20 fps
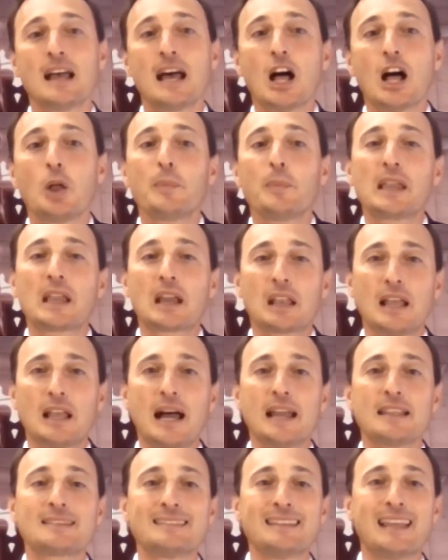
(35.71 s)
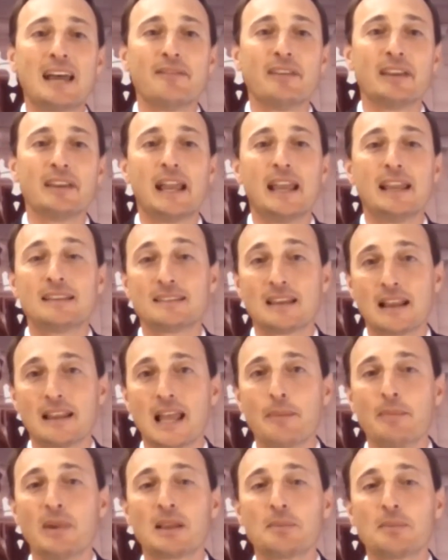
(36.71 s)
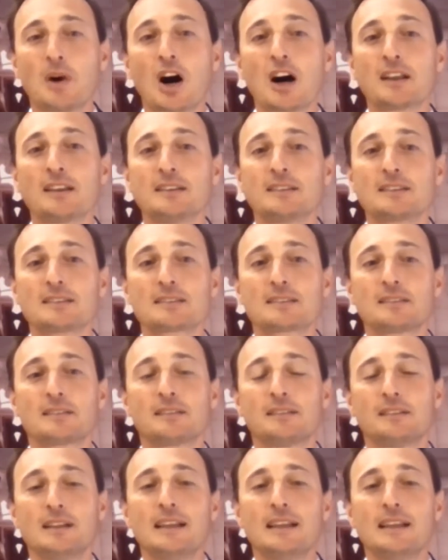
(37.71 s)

helping clients navigate dynamic markets.